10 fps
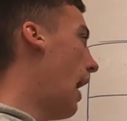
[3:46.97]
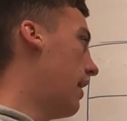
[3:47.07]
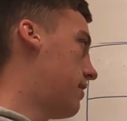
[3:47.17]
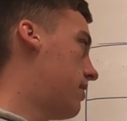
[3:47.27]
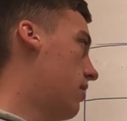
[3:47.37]

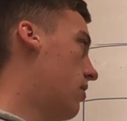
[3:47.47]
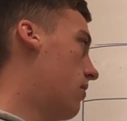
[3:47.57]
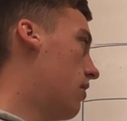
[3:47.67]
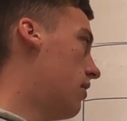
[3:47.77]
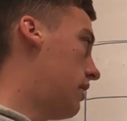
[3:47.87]
And
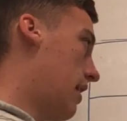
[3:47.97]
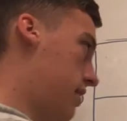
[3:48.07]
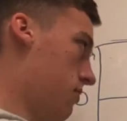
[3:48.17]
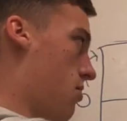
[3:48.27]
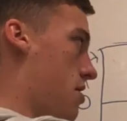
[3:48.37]
so
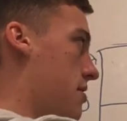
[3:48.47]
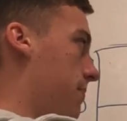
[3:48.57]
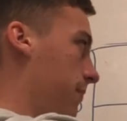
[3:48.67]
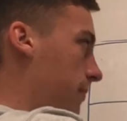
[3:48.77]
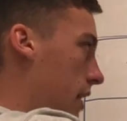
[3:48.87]
that's the
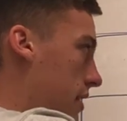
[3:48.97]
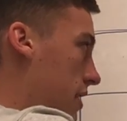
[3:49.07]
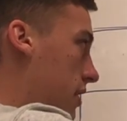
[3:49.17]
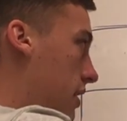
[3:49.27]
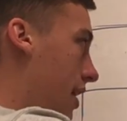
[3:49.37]
1. And
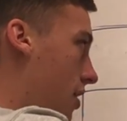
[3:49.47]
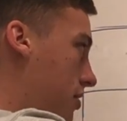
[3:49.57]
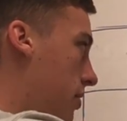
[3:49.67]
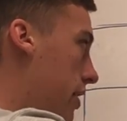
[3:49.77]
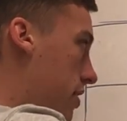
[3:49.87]
then they
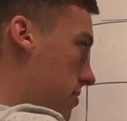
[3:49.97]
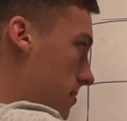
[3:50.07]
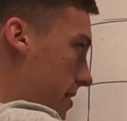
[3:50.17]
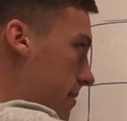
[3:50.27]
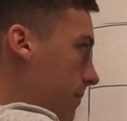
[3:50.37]
also hit a
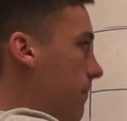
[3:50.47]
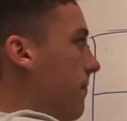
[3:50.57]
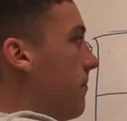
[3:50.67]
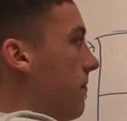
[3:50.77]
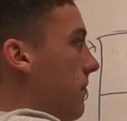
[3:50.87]
3.
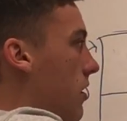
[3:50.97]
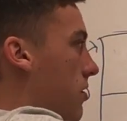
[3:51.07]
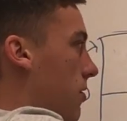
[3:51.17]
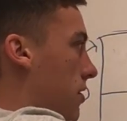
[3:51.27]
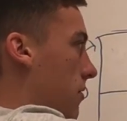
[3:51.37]

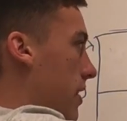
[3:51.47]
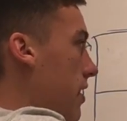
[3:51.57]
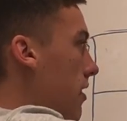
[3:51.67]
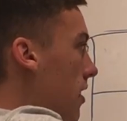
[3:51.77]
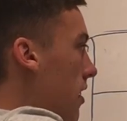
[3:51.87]
So
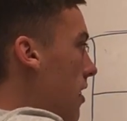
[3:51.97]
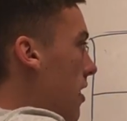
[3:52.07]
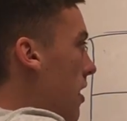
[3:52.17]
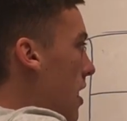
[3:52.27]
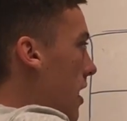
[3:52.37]
3
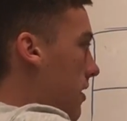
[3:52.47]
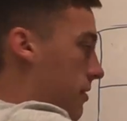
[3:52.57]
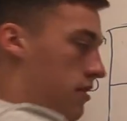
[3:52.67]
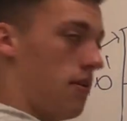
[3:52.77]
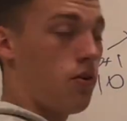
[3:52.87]

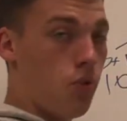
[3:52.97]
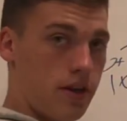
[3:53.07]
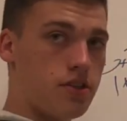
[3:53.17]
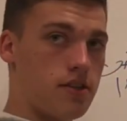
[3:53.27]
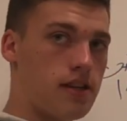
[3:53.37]
is
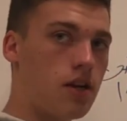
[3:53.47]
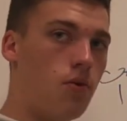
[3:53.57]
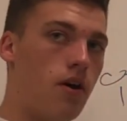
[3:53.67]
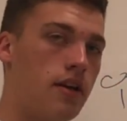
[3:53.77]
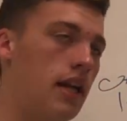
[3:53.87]
quick just like a
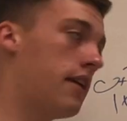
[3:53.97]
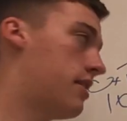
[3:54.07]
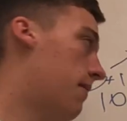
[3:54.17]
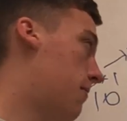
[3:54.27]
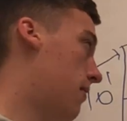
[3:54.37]
1,
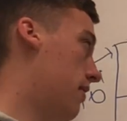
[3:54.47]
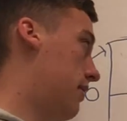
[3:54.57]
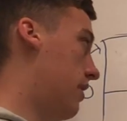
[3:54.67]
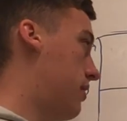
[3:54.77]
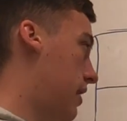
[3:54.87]
except for
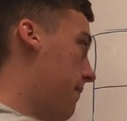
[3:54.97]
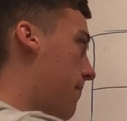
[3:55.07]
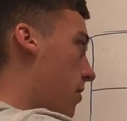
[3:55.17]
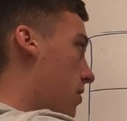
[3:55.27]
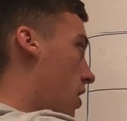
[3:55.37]
they'll stay
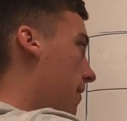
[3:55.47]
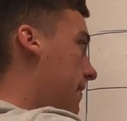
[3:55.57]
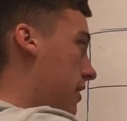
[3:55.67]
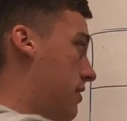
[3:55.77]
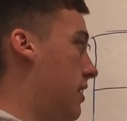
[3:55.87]
farther off.
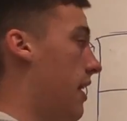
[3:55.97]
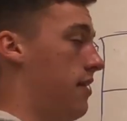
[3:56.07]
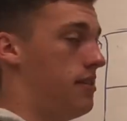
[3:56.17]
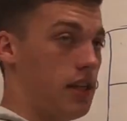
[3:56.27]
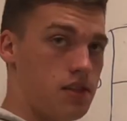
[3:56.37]
They stay
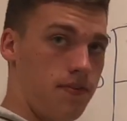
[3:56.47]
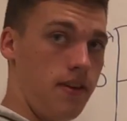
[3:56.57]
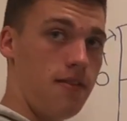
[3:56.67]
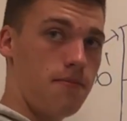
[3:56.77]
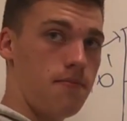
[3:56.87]
6
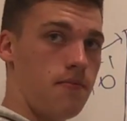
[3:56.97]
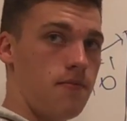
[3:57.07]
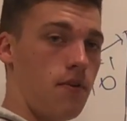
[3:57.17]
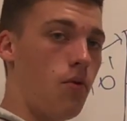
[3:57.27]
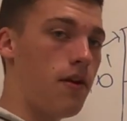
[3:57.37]
feet
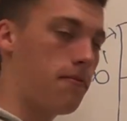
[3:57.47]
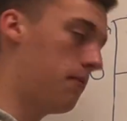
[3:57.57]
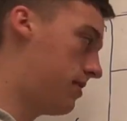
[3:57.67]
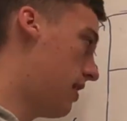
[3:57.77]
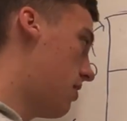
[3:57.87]
away from
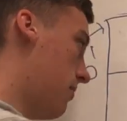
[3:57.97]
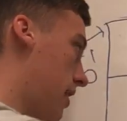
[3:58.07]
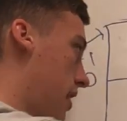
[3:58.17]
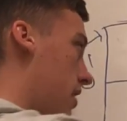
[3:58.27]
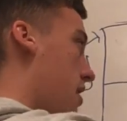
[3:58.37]
the setter when
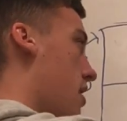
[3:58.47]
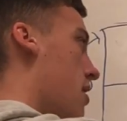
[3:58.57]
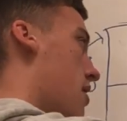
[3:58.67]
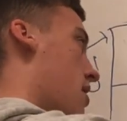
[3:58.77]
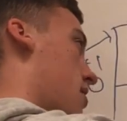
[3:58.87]
they hit.
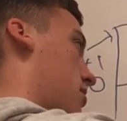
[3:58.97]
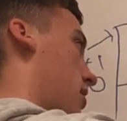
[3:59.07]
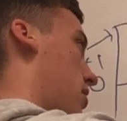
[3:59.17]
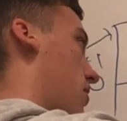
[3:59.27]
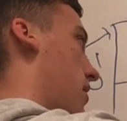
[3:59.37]

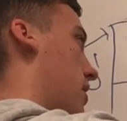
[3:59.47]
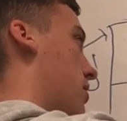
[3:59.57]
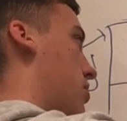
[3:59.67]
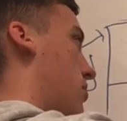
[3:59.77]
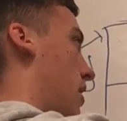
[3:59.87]
So they'll go in
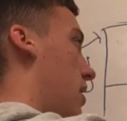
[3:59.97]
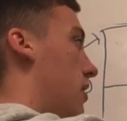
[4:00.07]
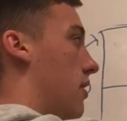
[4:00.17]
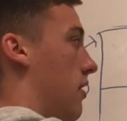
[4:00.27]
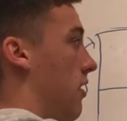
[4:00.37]
straight,
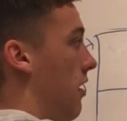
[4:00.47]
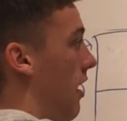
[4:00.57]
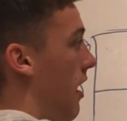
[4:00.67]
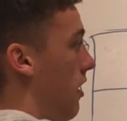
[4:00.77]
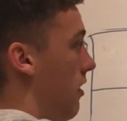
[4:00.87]

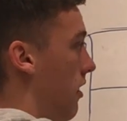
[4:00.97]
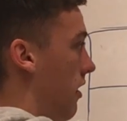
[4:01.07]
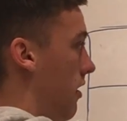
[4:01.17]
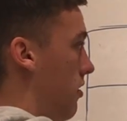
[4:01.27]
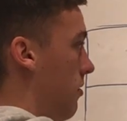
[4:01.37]
and
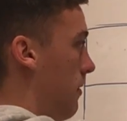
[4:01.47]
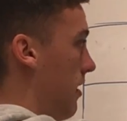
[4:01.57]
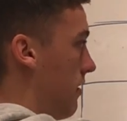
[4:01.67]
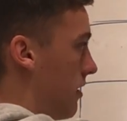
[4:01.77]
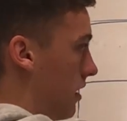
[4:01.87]
this will
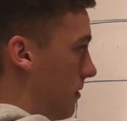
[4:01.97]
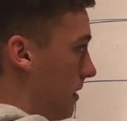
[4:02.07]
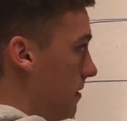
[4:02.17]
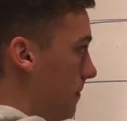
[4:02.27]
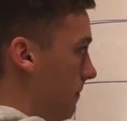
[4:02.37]
be 6
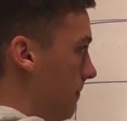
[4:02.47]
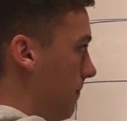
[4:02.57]
feet.